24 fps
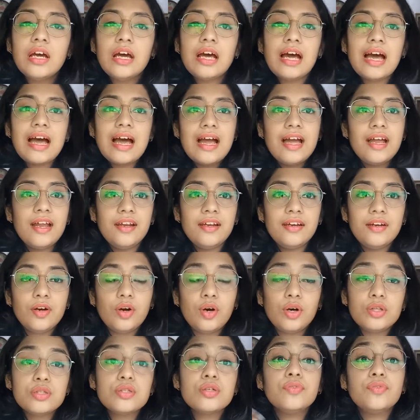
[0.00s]
and
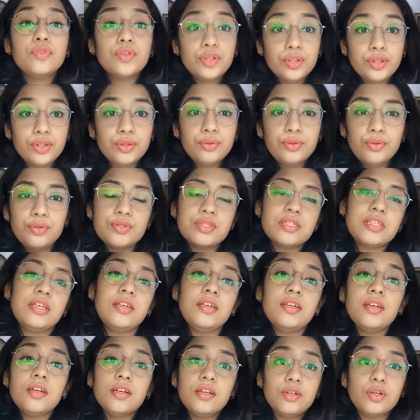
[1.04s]
also for you to
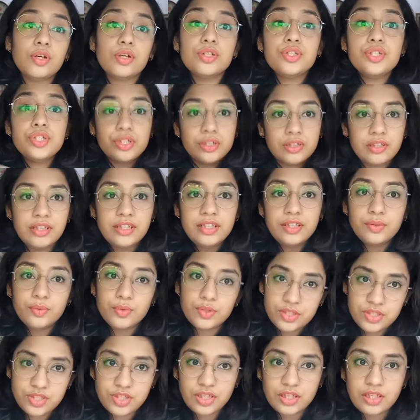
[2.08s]
see your journey
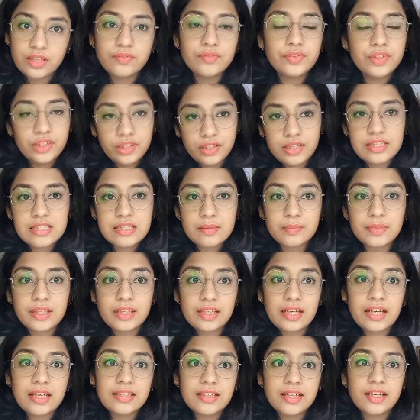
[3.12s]
towards recovery and something
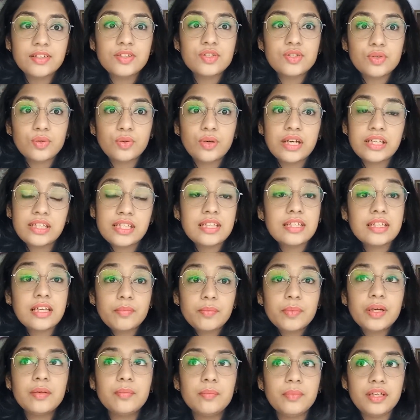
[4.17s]
like that. So I think that
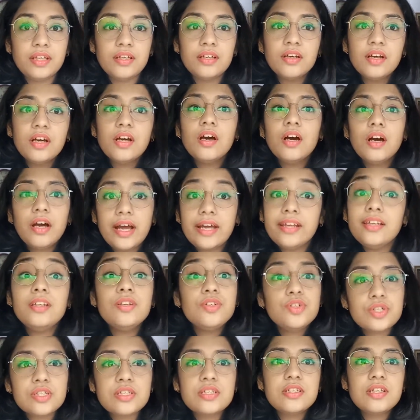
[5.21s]
might be an
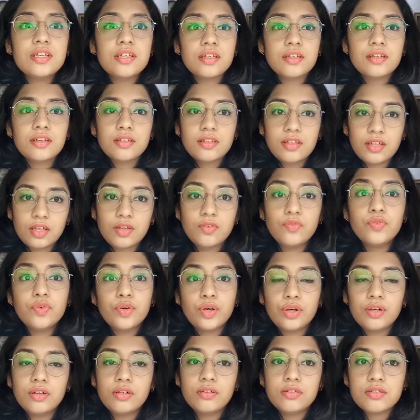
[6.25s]
interesting thing
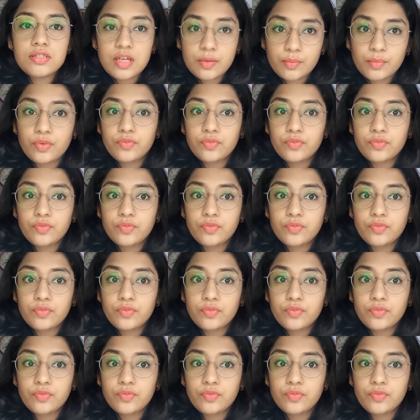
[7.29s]
for some of